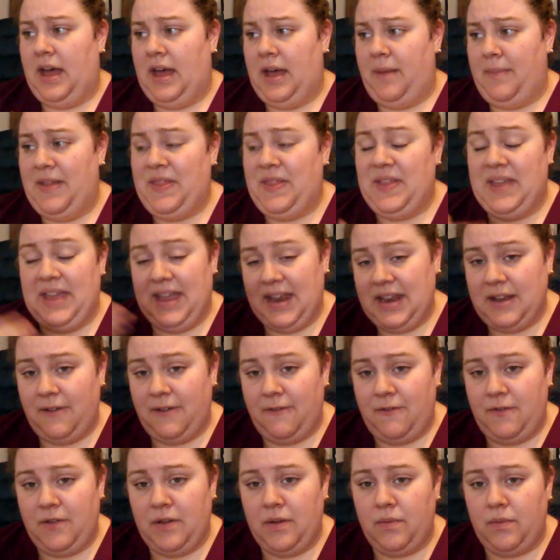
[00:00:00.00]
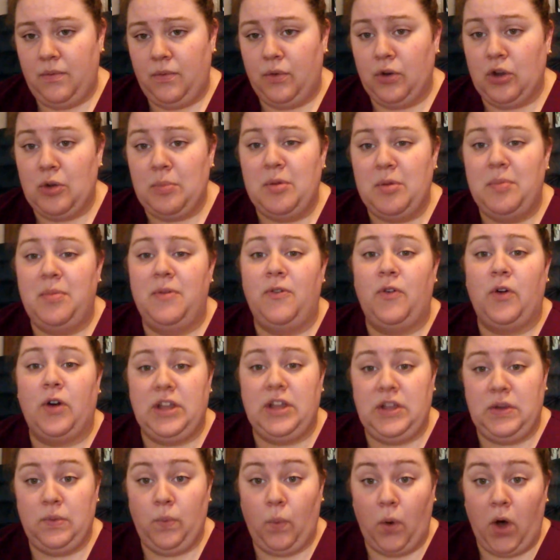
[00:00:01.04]
at the end of group,
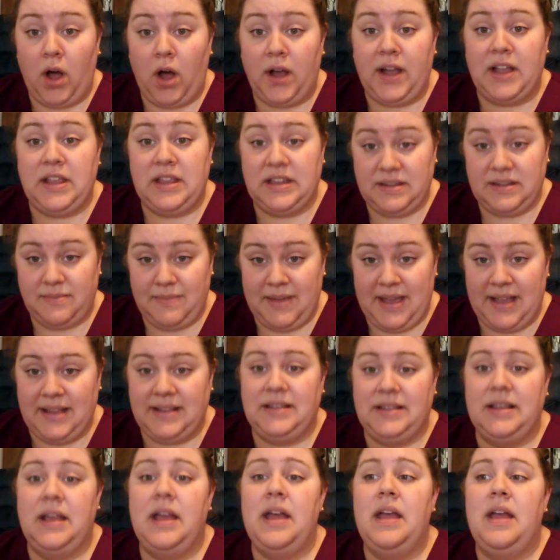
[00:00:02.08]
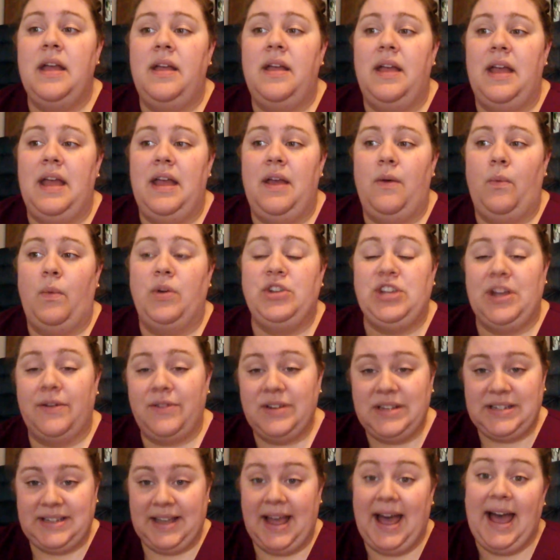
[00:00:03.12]
before you walk and dismiss,
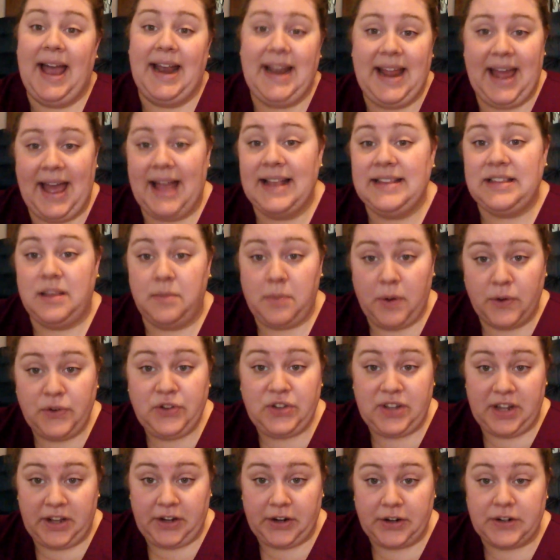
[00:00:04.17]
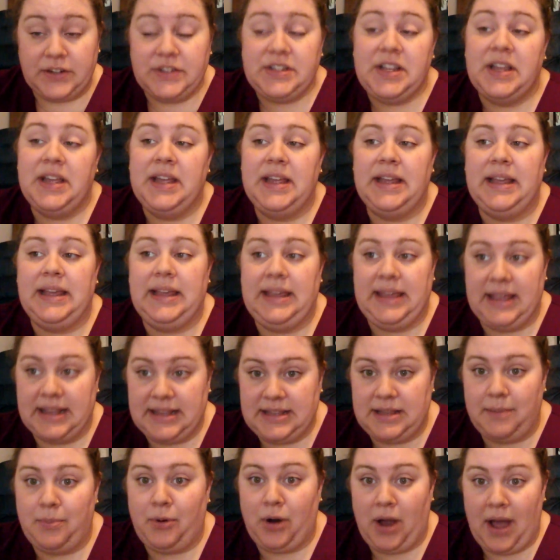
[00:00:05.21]
whichever side has the most stickers
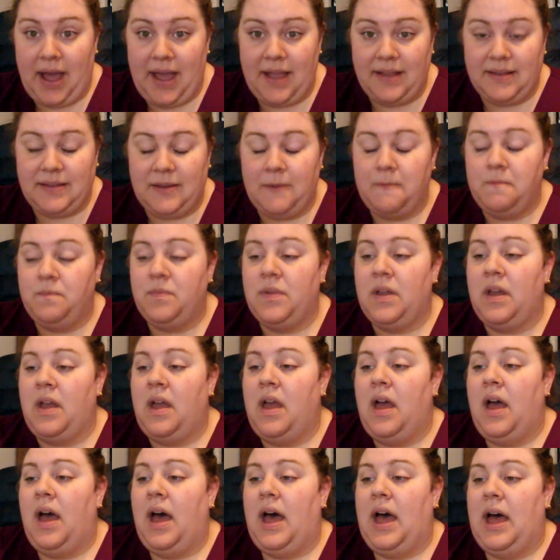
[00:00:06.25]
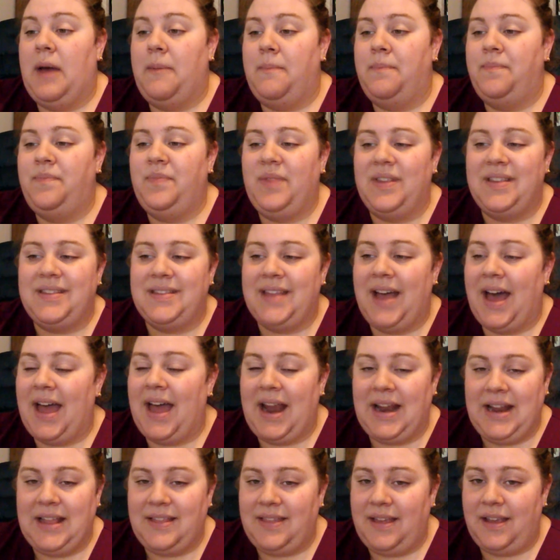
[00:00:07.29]
gets the prize. It's
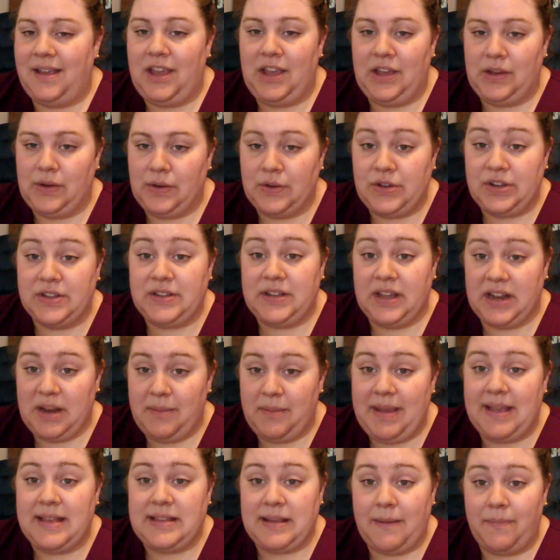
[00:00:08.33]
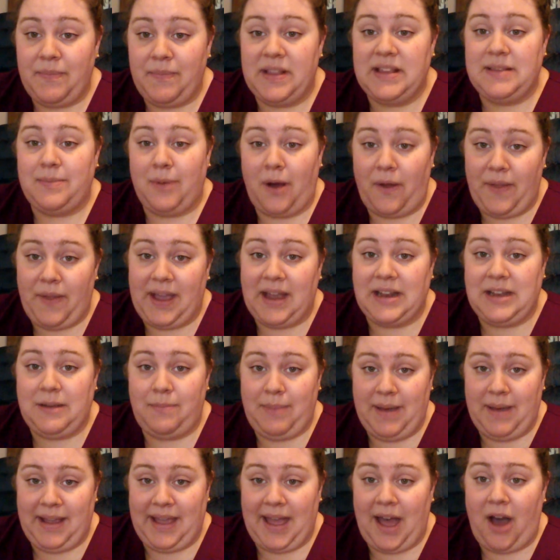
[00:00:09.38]
not anything huge. It's going to be something small they get
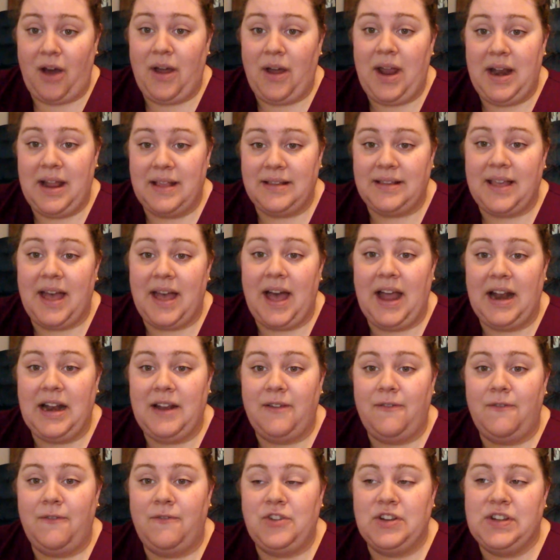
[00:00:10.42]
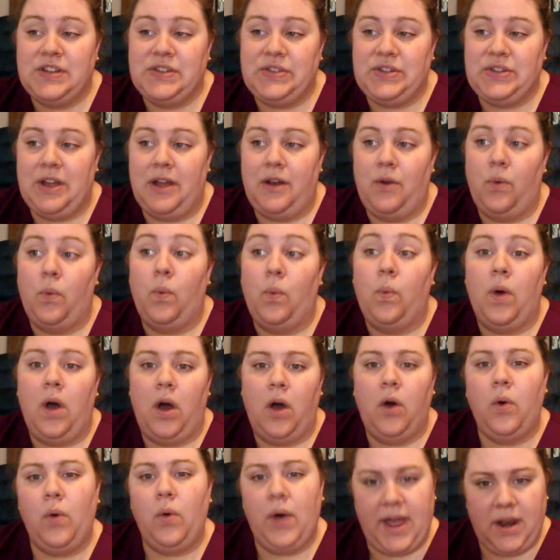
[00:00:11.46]
to pick out, and it's kind of just
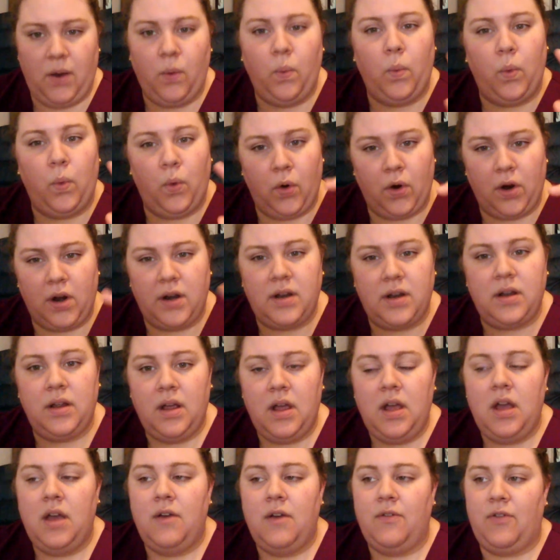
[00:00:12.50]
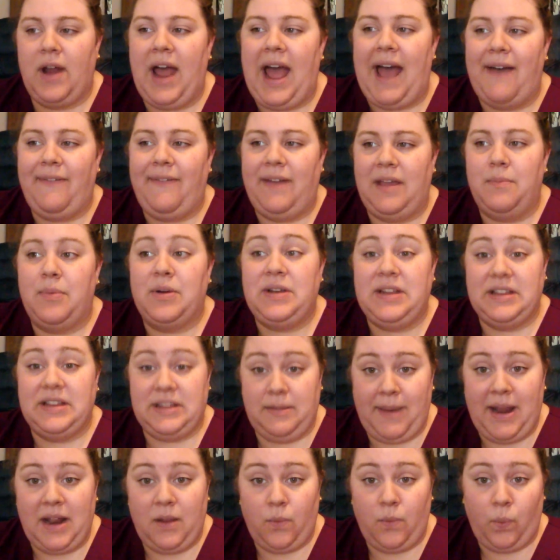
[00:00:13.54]
an award for having
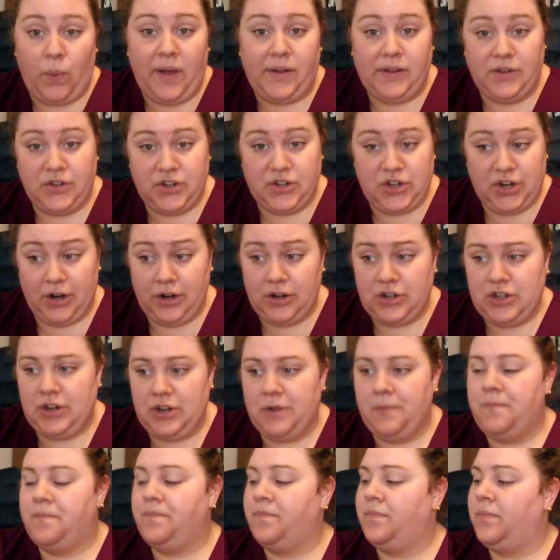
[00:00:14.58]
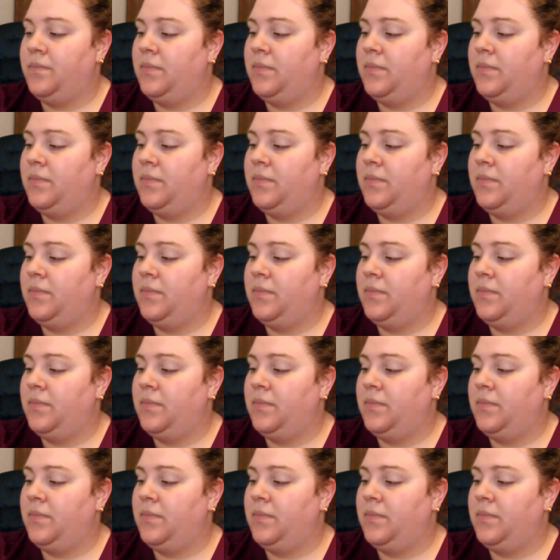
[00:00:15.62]
participated well in church.